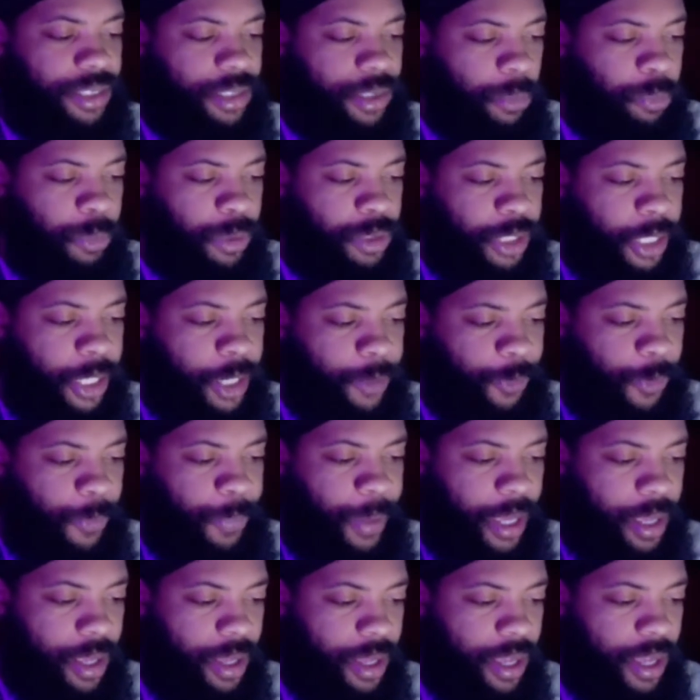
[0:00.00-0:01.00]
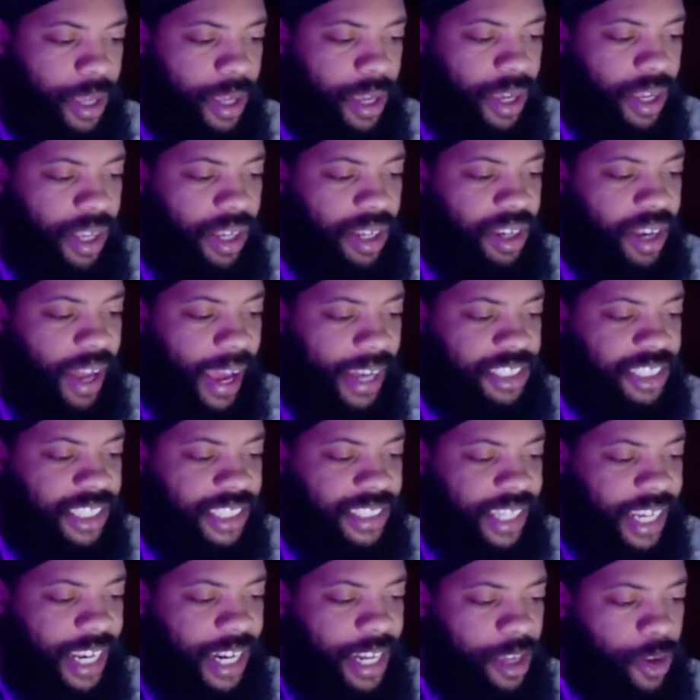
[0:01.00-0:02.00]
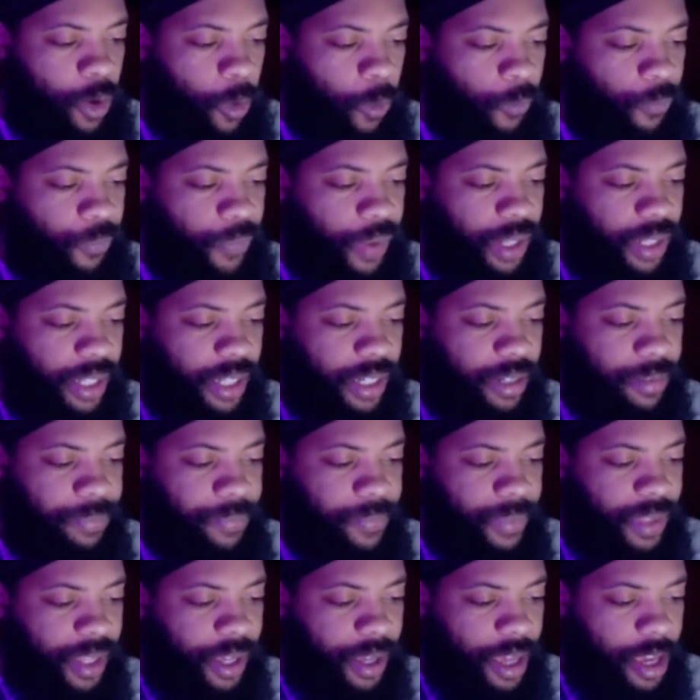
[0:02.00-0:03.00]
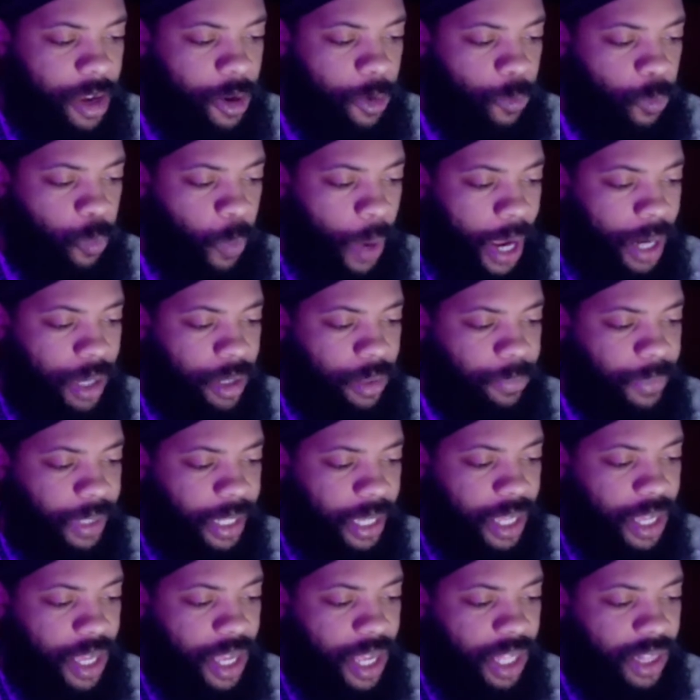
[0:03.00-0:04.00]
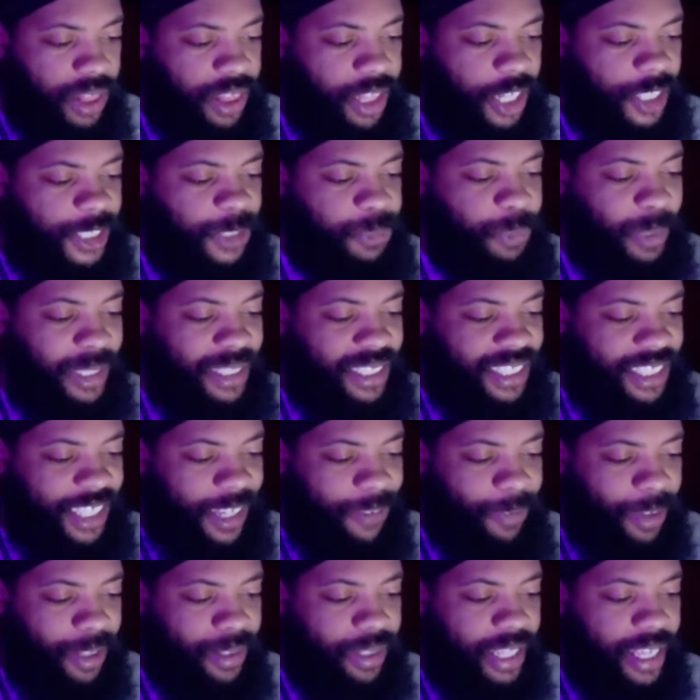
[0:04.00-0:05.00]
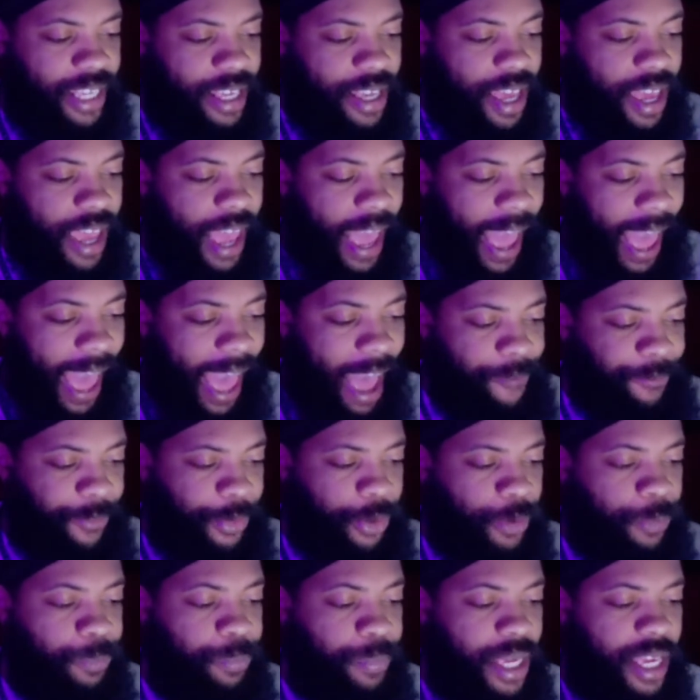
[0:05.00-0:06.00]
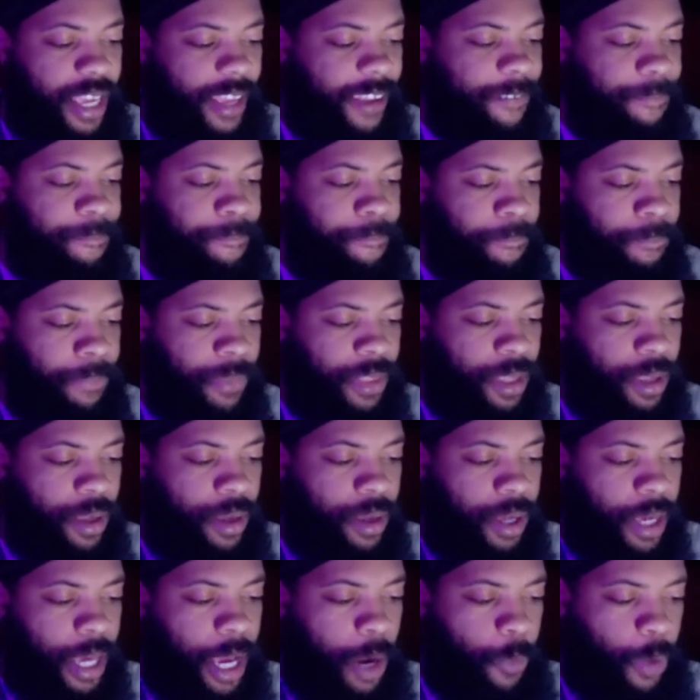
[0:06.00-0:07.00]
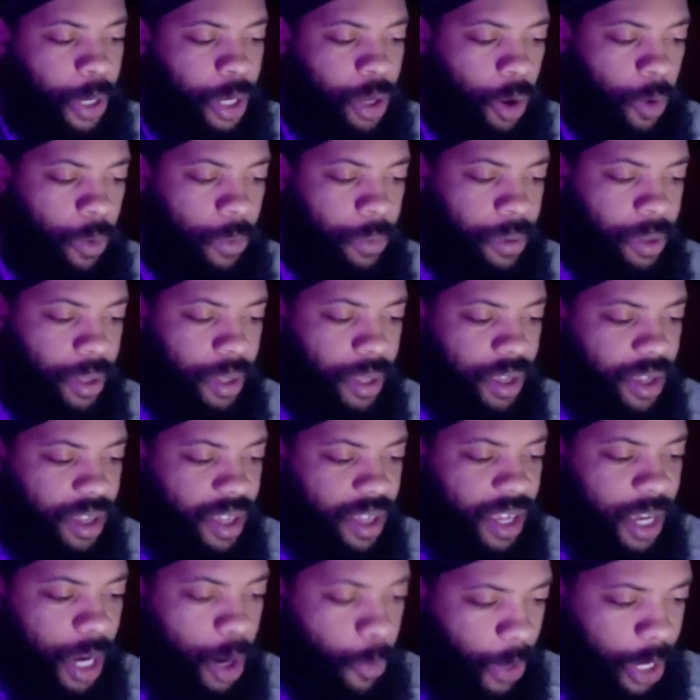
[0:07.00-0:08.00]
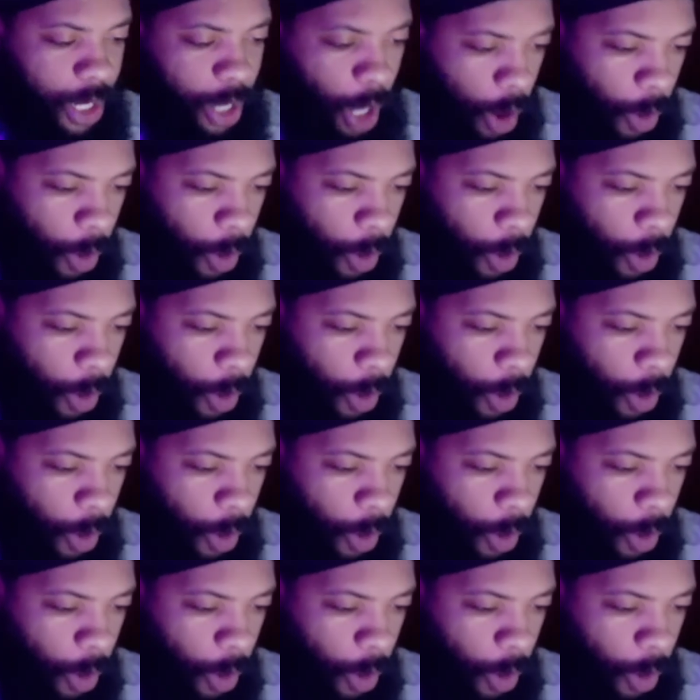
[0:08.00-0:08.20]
like, someone's here for me. Not just any old villain. Here randomly. They're specifically after me. Here we go. Here